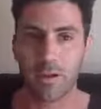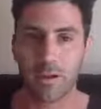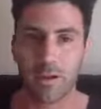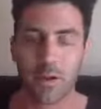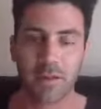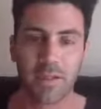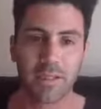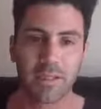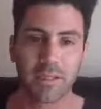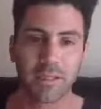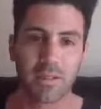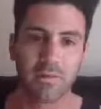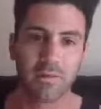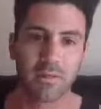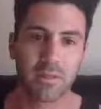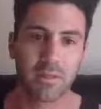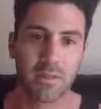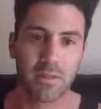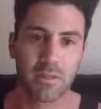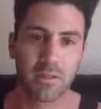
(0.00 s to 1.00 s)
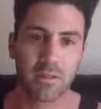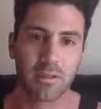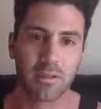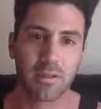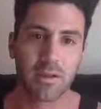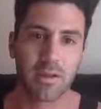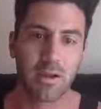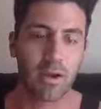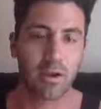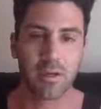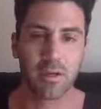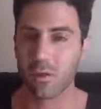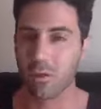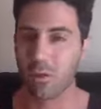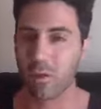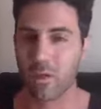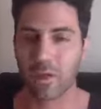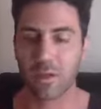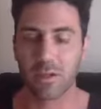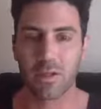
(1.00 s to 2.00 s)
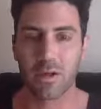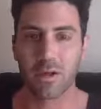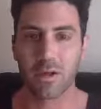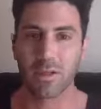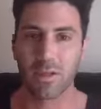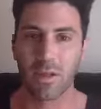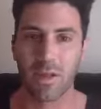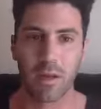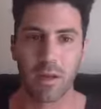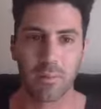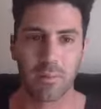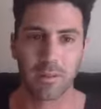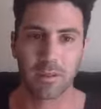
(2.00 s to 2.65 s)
all that stuff, they're already doing it. It's already set up.